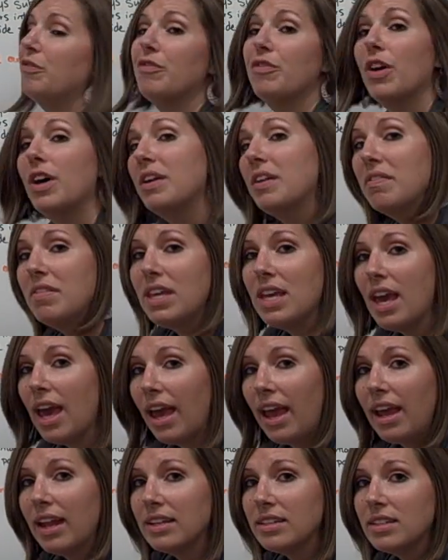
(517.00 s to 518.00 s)
front of the
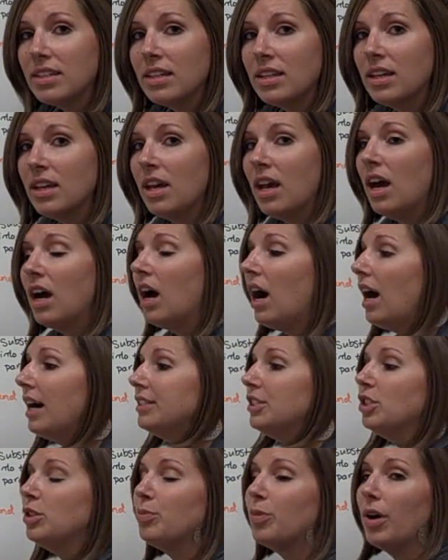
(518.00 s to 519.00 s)
8.
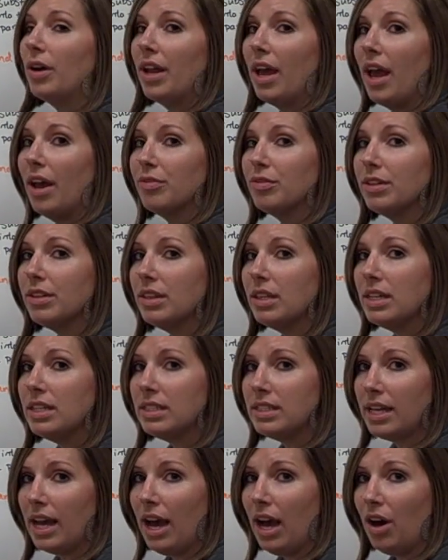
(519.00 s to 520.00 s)
I just brought
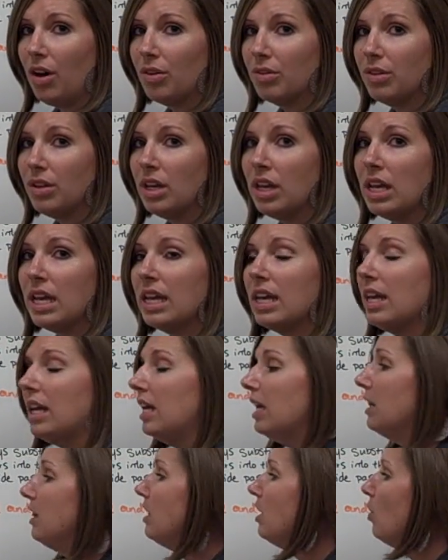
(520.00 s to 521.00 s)
everything down
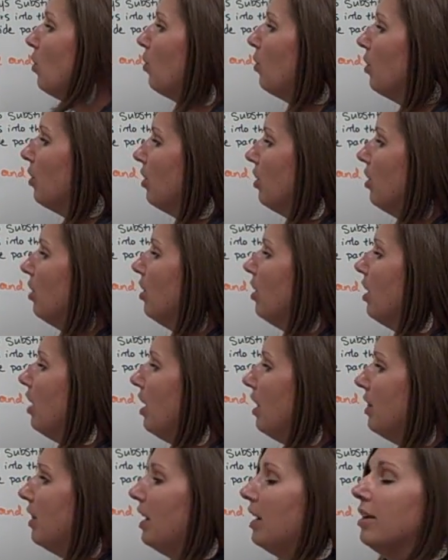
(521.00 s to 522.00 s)
in the order
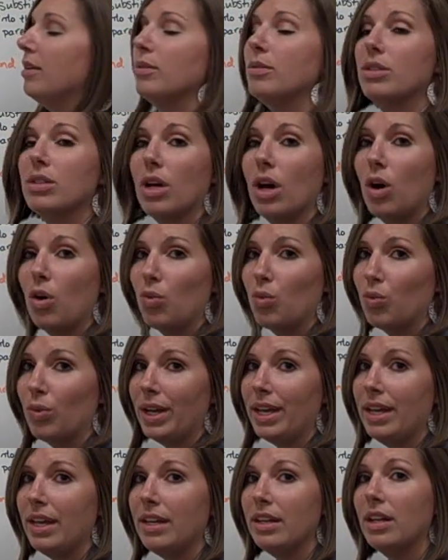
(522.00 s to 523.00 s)
that it was
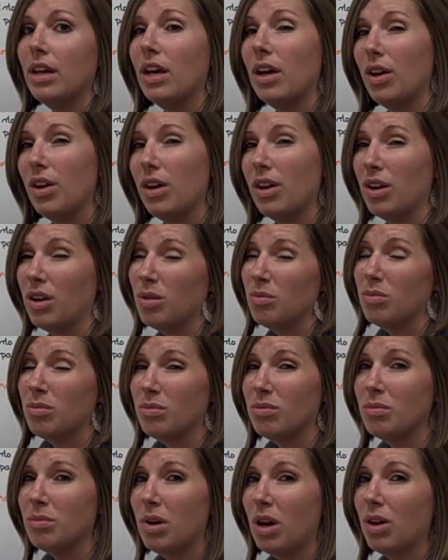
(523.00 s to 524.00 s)
written
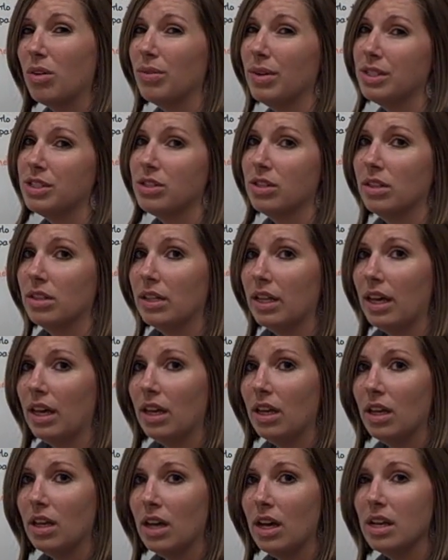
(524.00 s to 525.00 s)

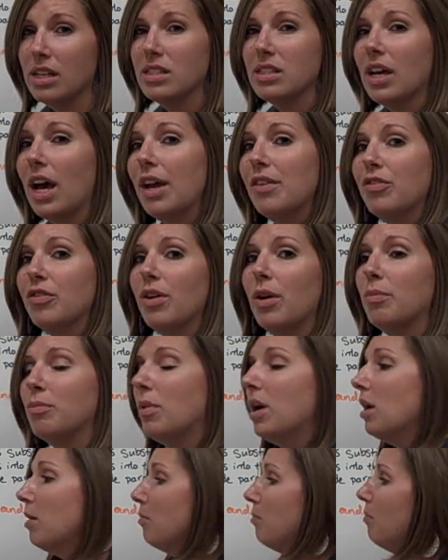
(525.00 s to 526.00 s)
originally, aside from
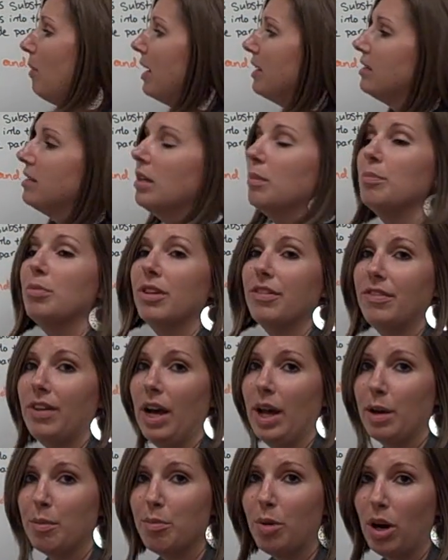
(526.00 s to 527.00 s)
my
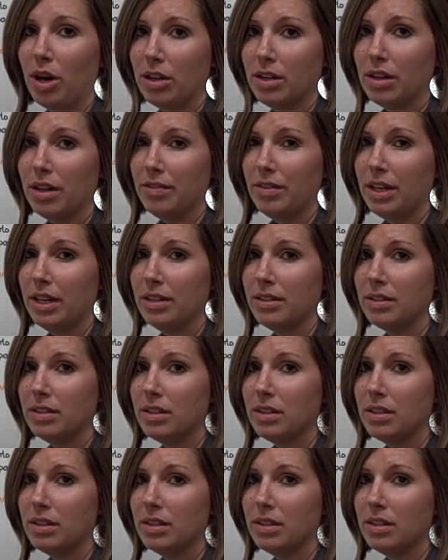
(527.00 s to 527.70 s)
simplifying part of it.